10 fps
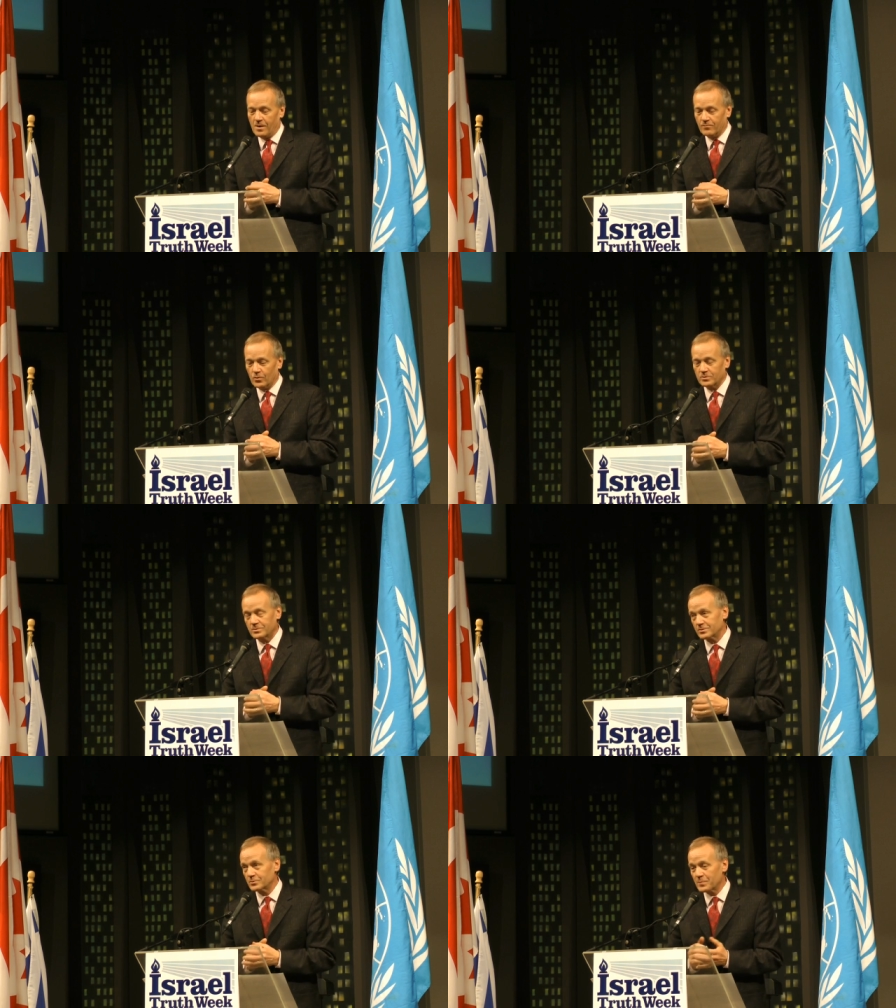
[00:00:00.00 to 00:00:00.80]
Of course,
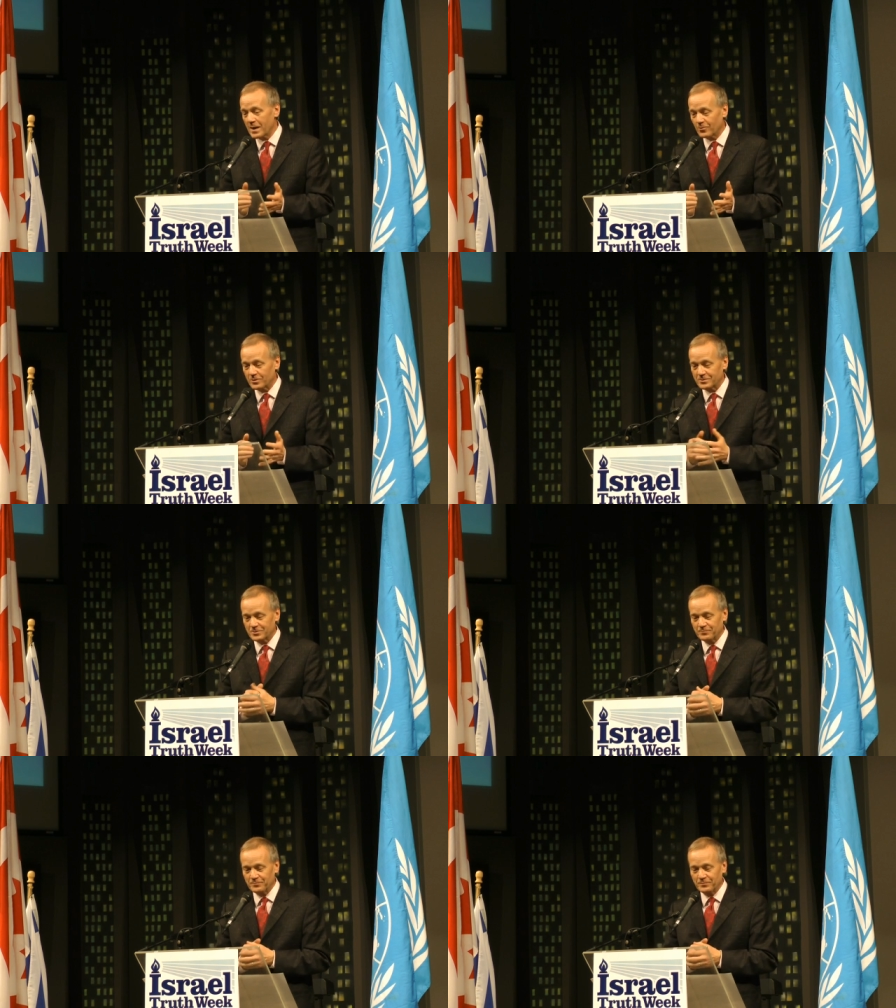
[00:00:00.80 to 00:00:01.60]
this is
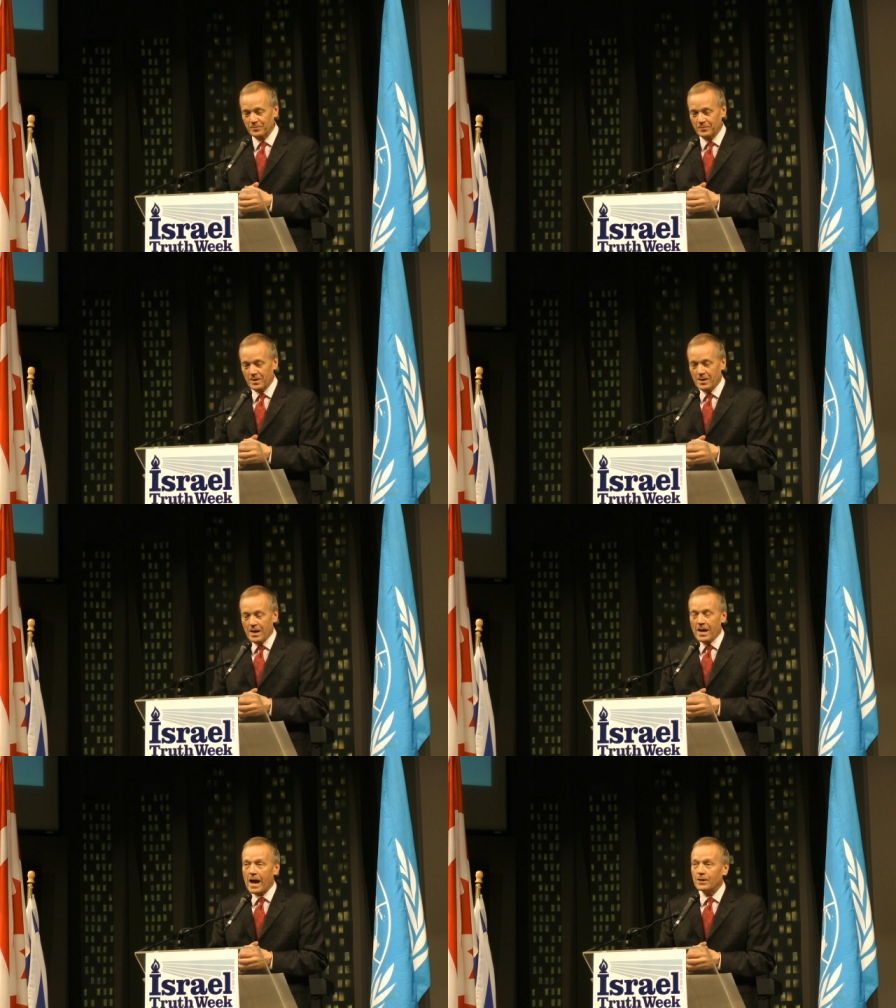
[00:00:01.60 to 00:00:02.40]
backwards.
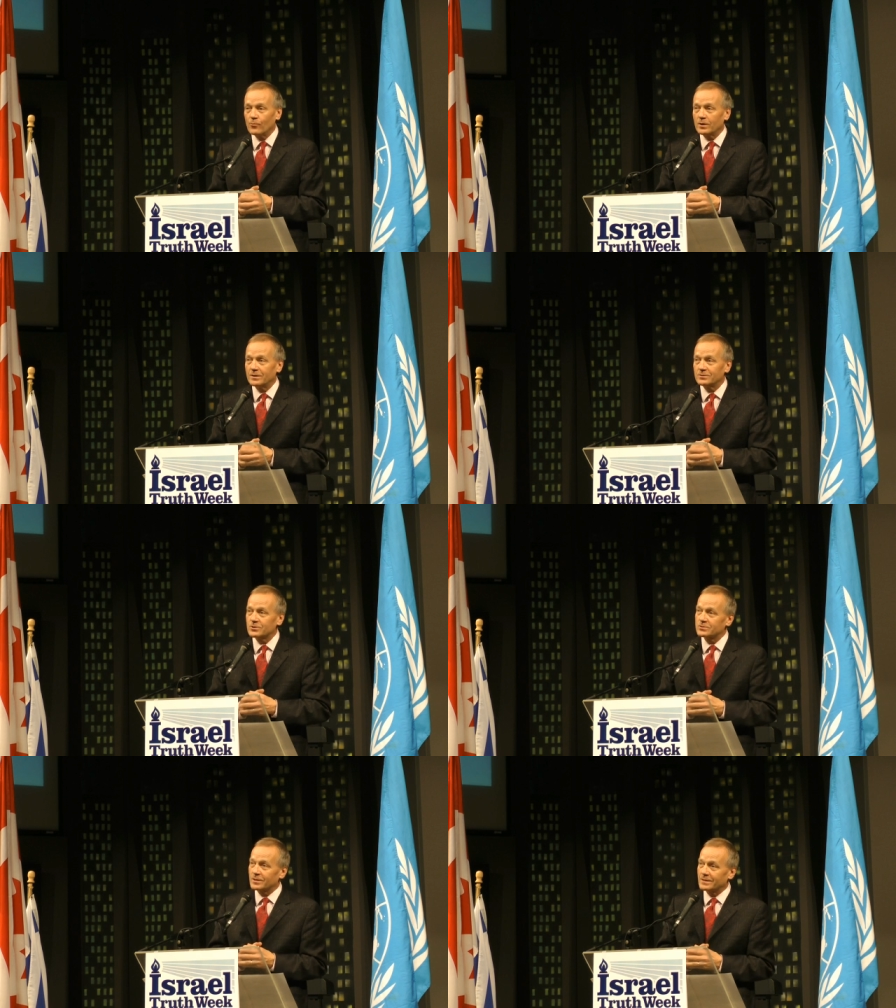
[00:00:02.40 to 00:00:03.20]
Anyone
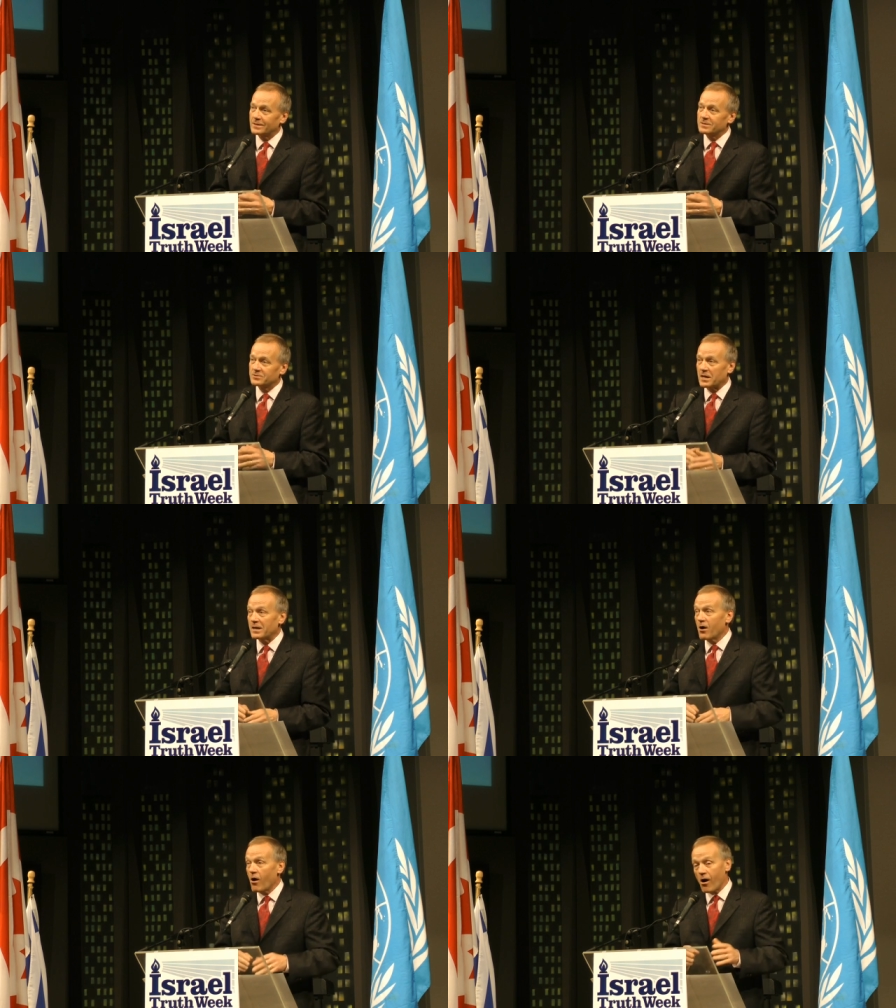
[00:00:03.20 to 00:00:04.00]
insisting that,
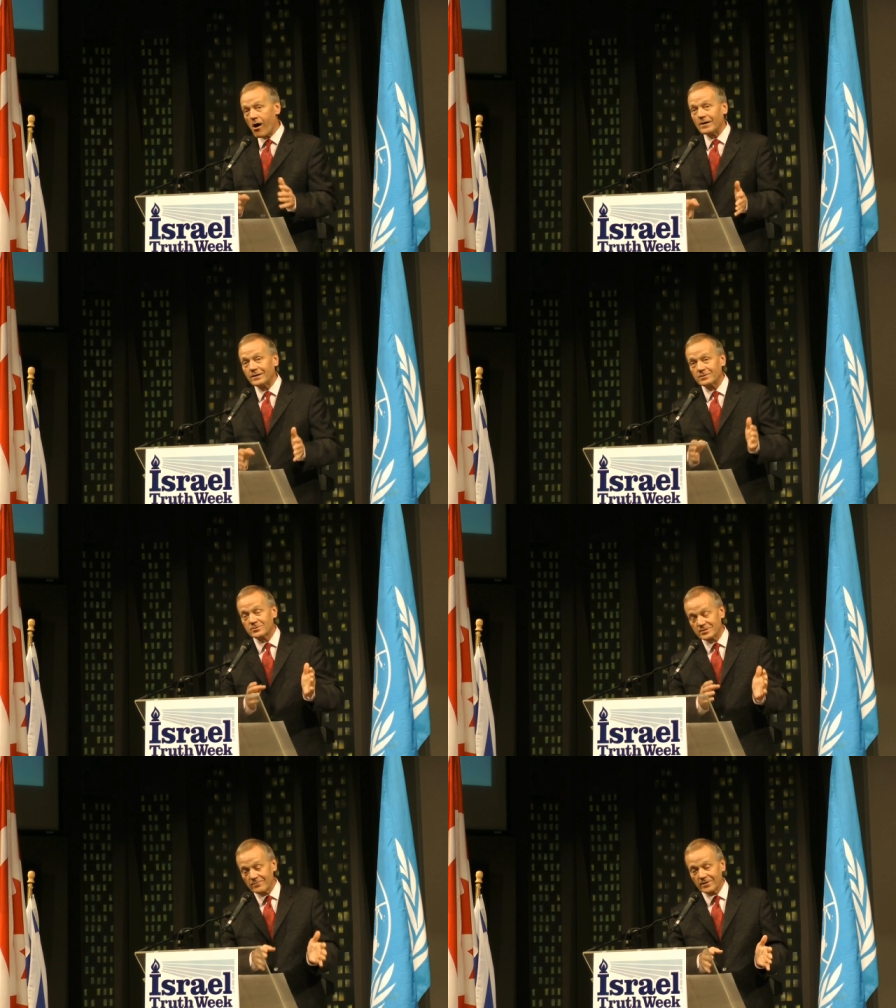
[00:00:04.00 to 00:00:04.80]
say, Honda
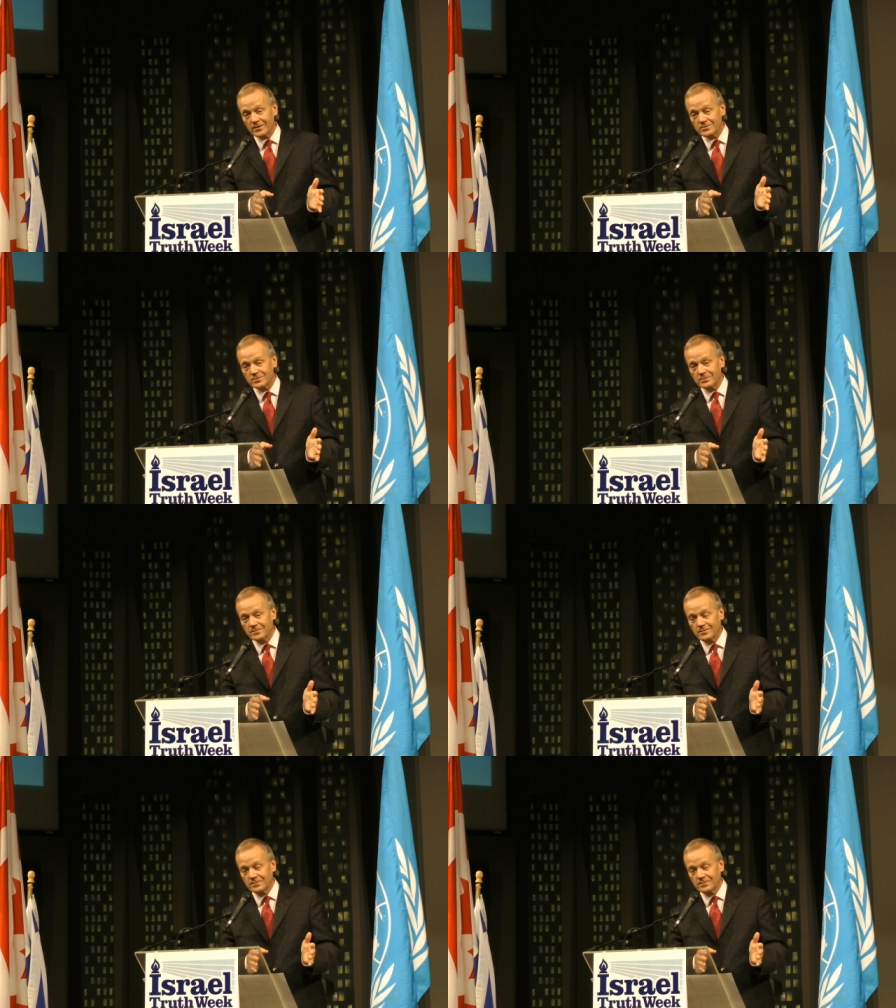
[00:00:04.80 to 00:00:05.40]
Civics